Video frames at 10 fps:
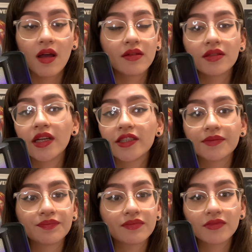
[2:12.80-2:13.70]

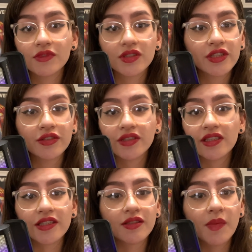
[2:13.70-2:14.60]
Like,
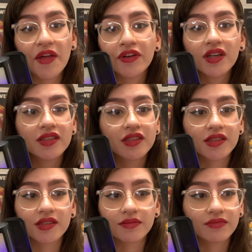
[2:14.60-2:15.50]
seriously, the mother and
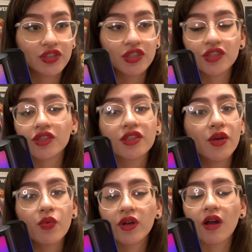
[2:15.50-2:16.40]
the sister,
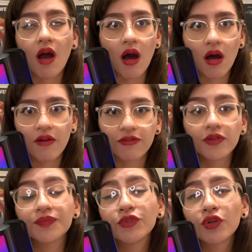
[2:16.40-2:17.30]
they were
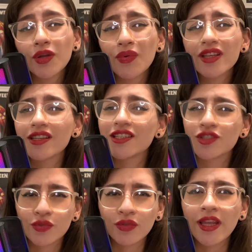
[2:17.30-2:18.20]
awful. The only one that is
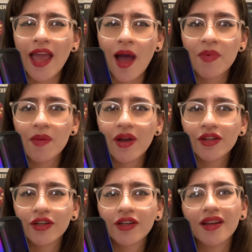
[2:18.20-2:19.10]
truly happy about
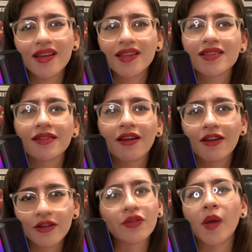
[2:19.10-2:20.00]
her is
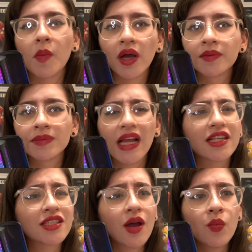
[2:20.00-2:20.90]
her grandma.
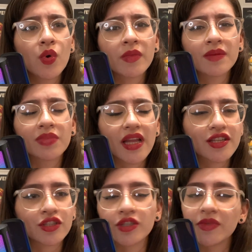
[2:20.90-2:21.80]
Like, that woman,
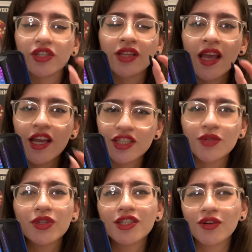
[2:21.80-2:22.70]
bless her, because she
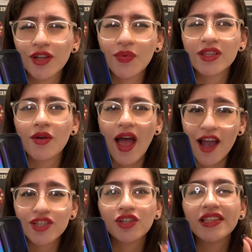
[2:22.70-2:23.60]
was the only one that
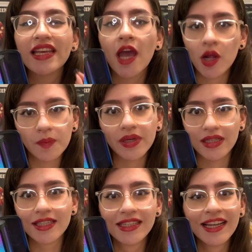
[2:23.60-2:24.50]
actually helped
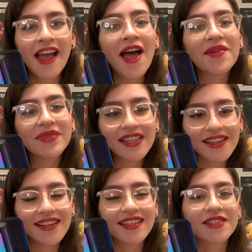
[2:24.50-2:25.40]
it.
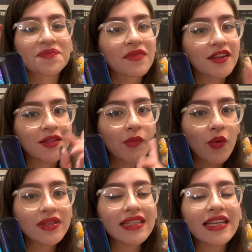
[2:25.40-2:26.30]
Because the
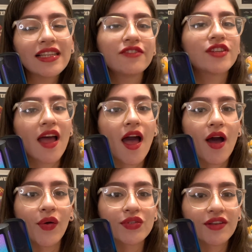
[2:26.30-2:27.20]
moment that they leave the
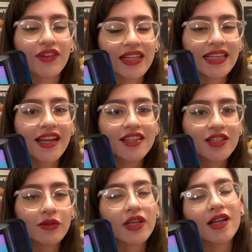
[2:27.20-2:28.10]
house, Valeria is
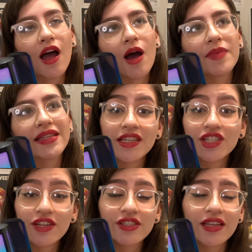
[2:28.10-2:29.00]
looking up, and then
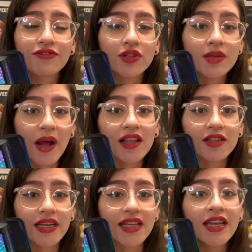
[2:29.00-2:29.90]
she sees from the
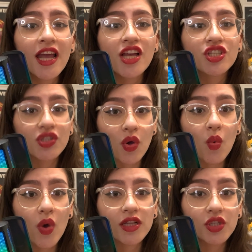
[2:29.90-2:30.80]
balcony
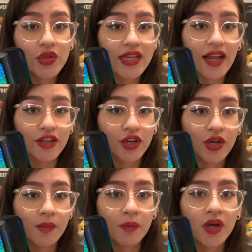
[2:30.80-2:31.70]
someone looking at
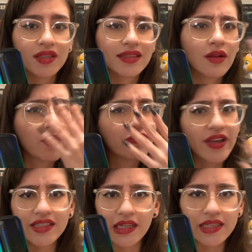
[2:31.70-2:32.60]
her, but
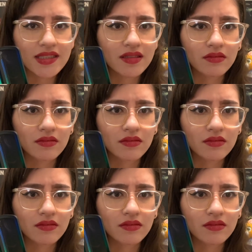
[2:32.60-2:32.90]
faceless.